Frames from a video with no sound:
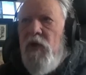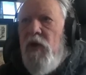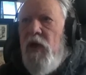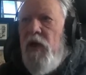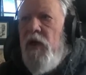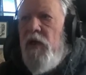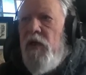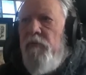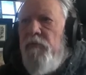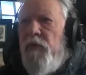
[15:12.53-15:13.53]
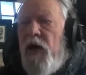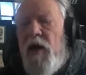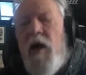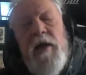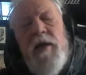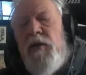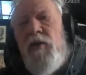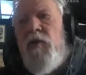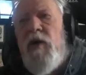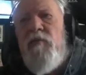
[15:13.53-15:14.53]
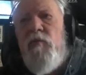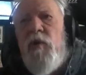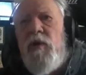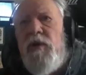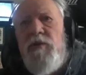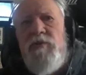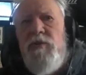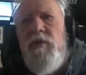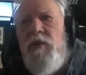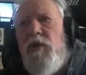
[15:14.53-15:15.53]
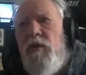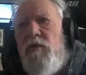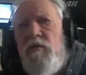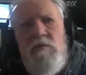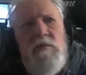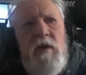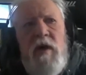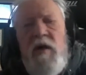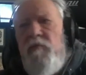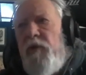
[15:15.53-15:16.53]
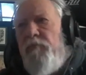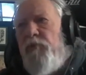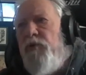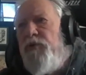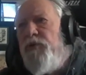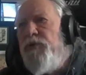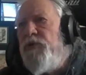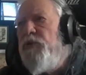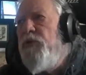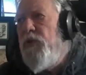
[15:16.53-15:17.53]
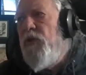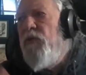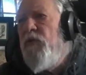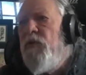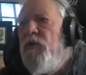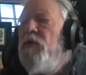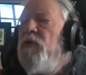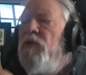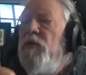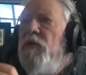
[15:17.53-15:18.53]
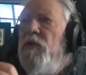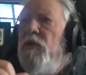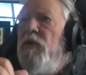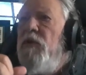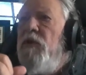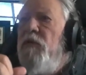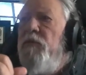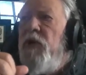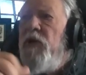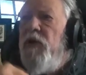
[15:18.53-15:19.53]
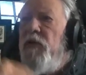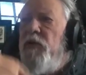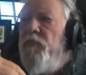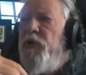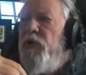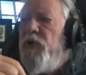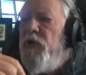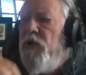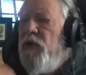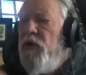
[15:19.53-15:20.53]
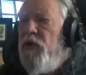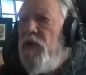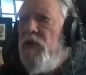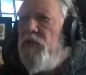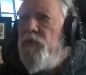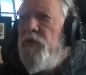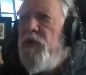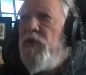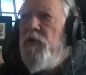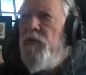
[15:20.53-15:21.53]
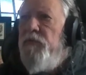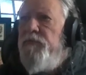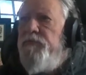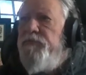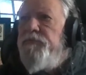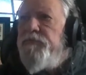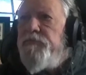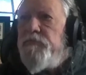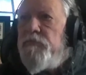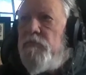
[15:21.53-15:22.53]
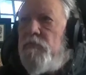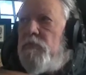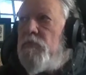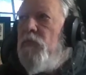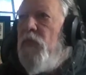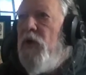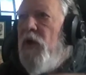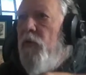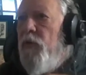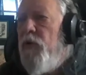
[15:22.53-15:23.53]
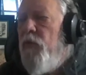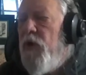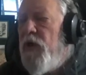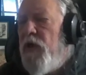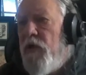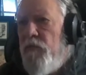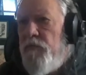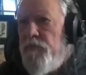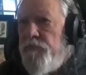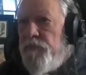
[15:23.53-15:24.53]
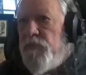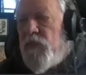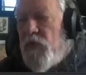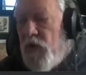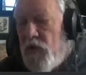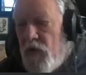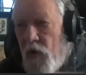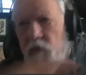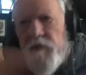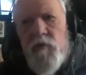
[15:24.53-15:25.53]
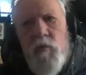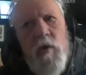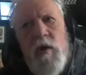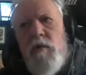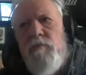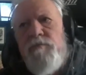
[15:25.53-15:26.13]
I do have a working studio. I have my Pro Tools studio on another computer, and this one here, I really want to get all of this working,